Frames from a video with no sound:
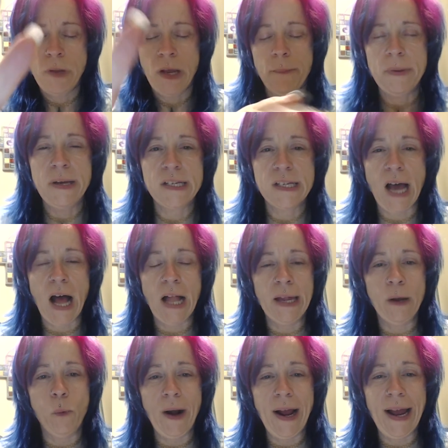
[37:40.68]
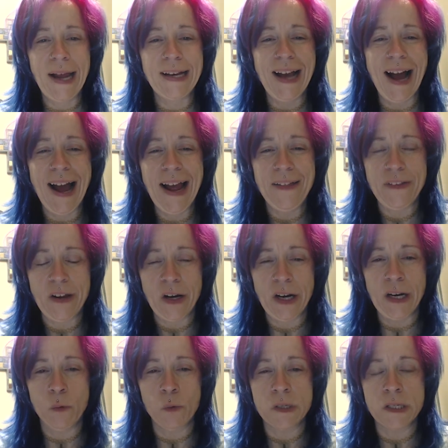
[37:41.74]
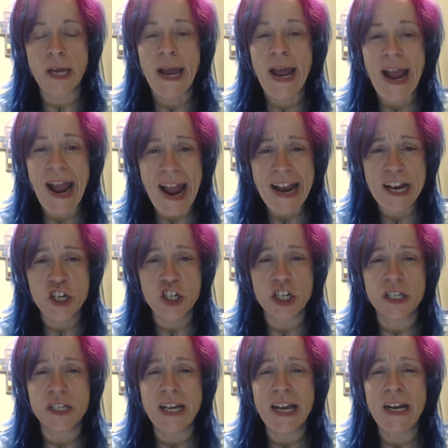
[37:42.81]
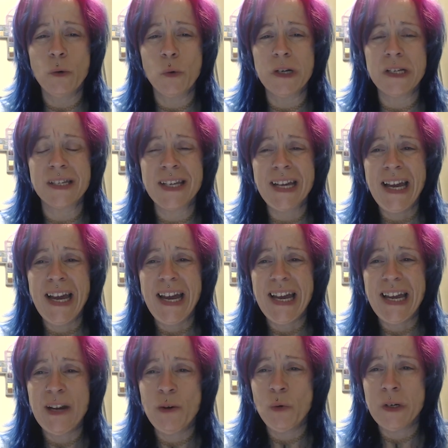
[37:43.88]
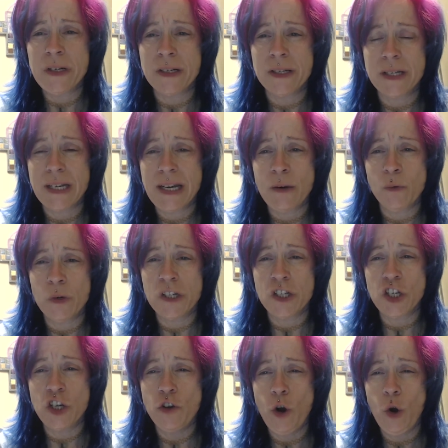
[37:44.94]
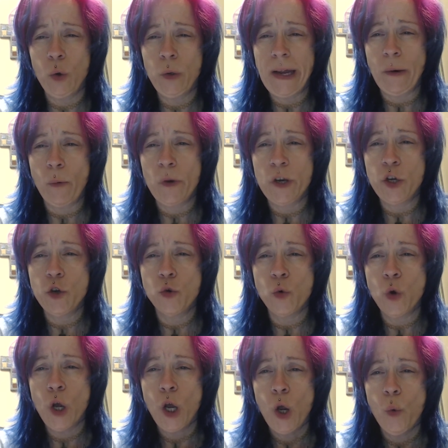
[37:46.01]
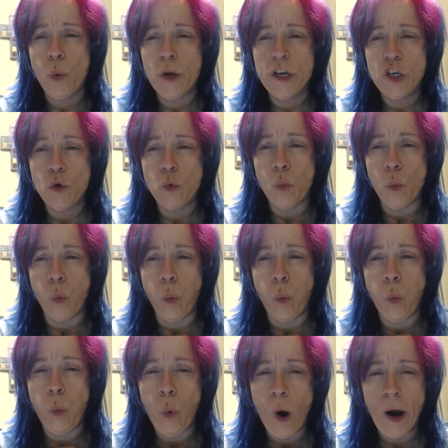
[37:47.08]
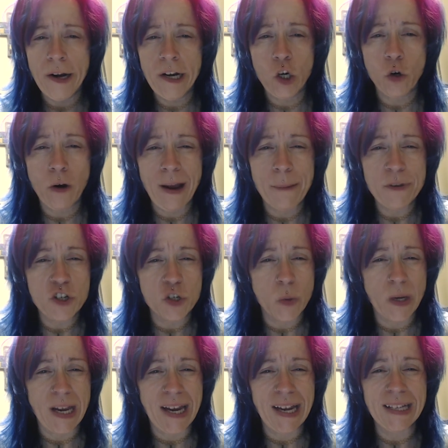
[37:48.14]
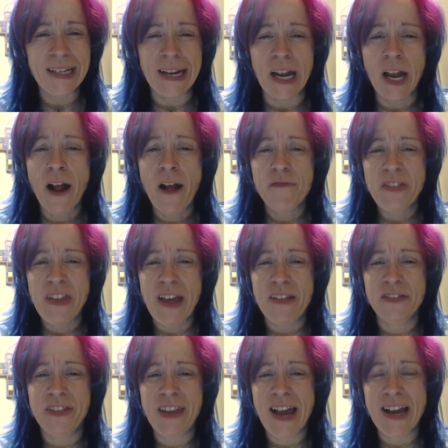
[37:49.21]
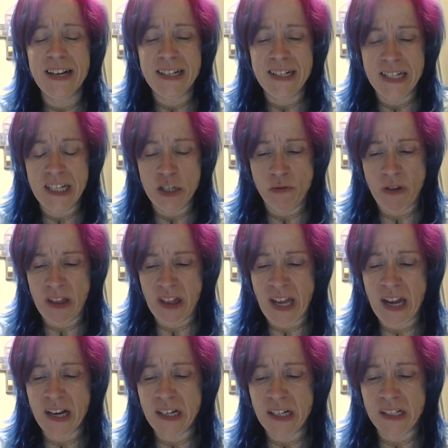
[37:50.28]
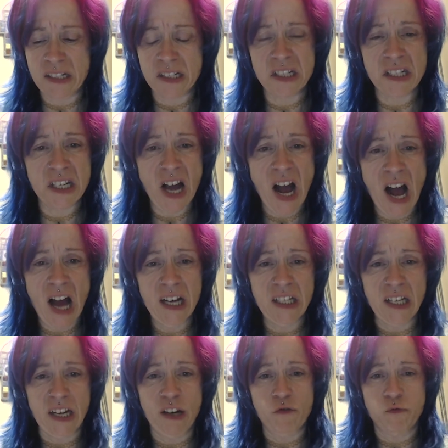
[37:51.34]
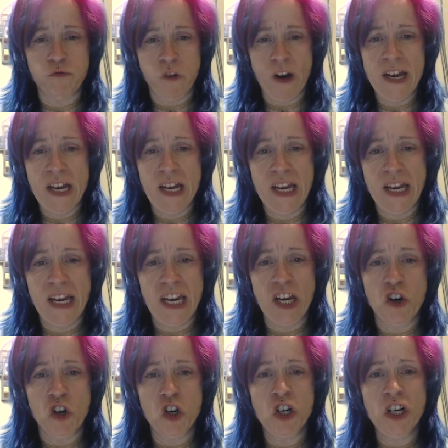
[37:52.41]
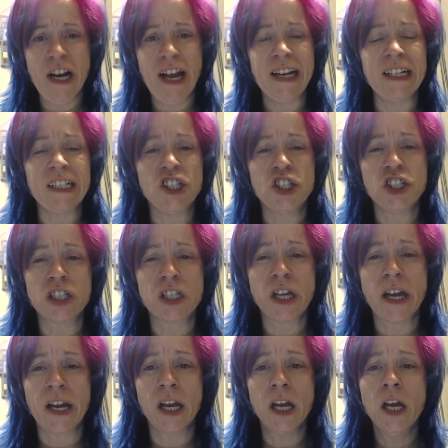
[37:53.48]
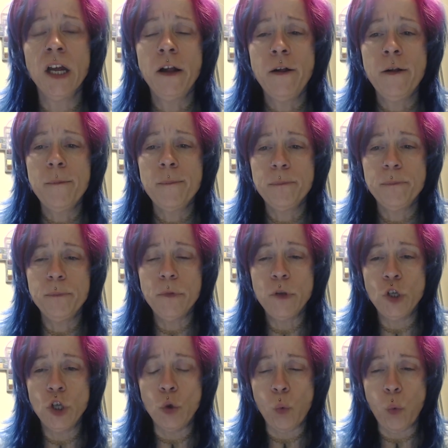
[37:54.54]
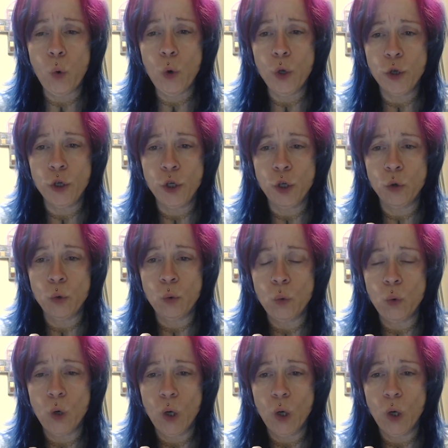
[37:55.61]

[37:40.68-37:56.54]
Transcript: because, like, when I had gotten there, it was anxious and it was, it was, it was, you know, like when you, when you want to cry, but you can't, like that, that you get that knot, like right here. And it's just like, you, you,